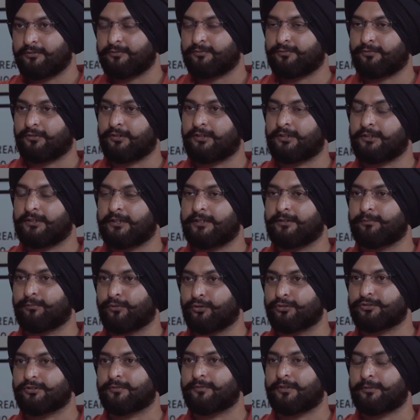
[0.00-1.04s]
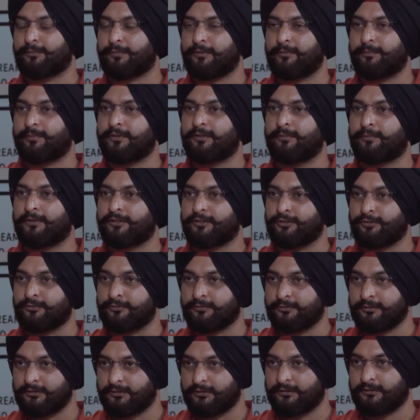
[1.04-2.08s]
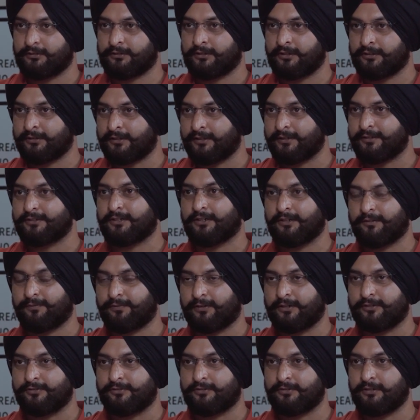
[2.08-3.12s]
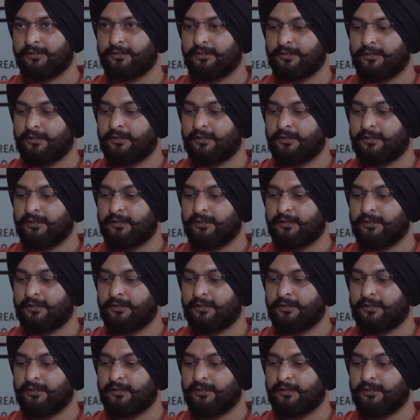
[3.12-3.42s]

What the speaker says: for like most of the people, but there is a difference.